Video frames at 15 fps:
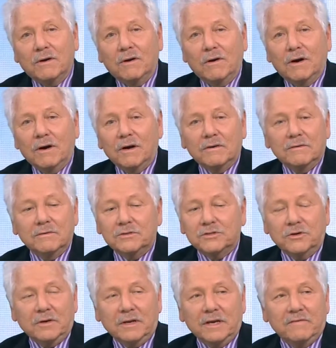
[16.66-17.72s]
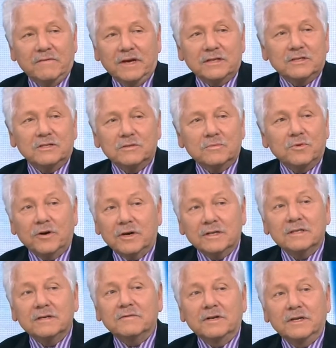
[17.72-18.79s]
are certainly advances in
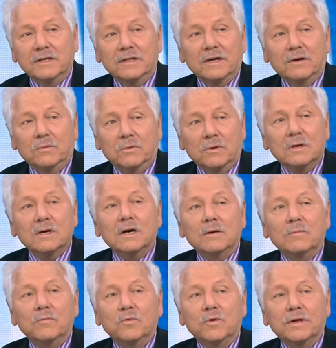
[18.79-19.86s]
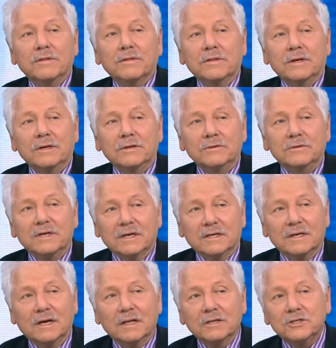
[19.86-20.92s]
productivity that will come with new
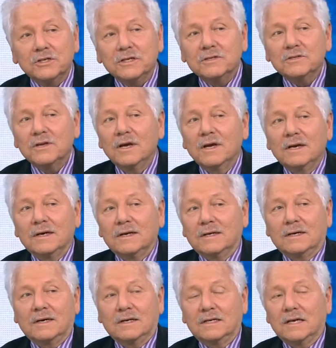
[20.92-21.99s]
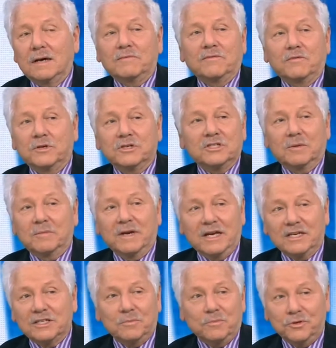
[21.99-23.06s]
technologies, on top of which someone
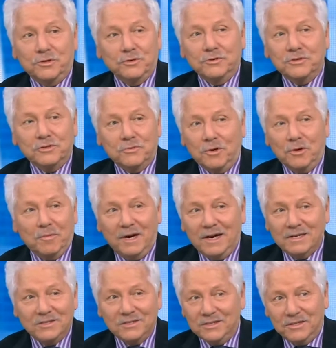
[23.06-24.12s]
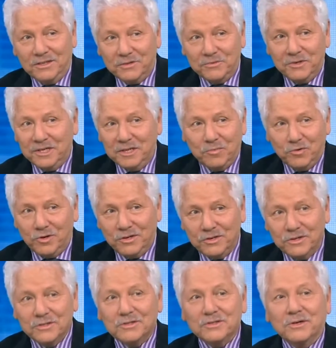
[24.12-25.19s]
has to produce the robots and the 3D
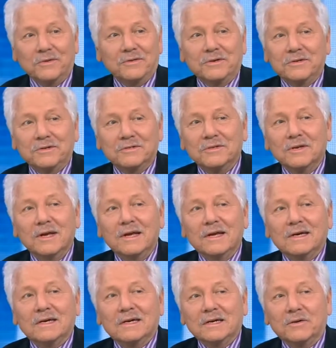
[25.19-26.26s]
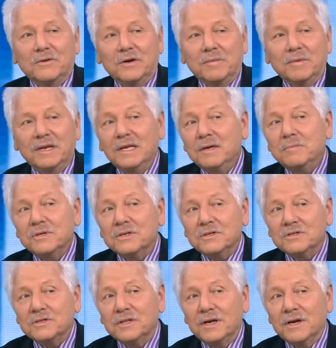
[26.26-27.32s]
printers, so there's going to be
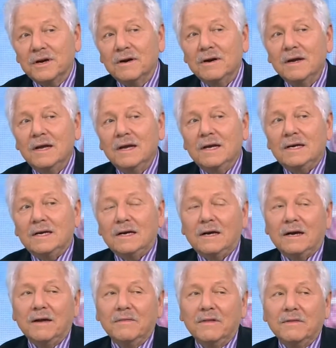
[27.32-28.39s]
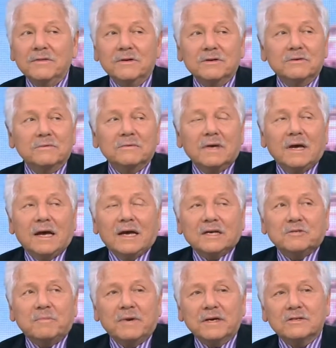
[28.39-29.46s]
impetus there. And then there are
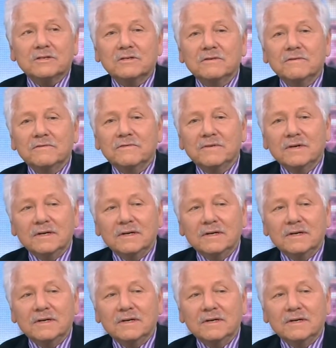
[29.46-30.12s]
aspects of